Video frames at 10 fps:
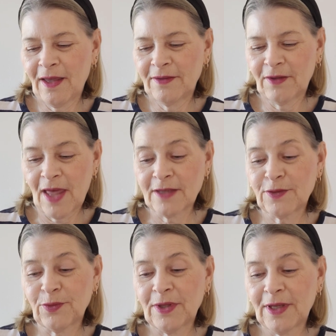So
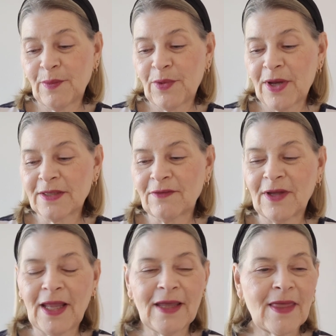that's really impressive. I
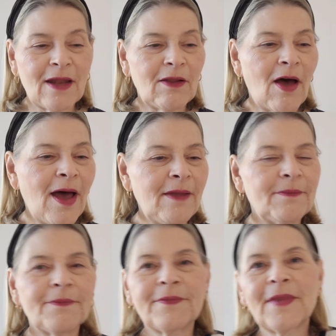like that a lot.
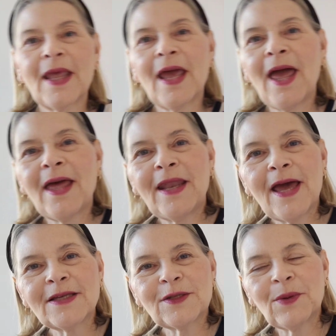And
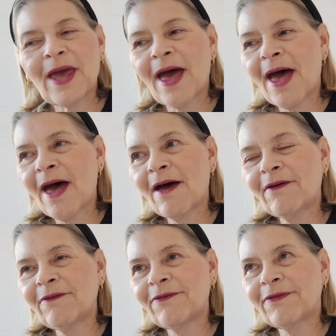next we have,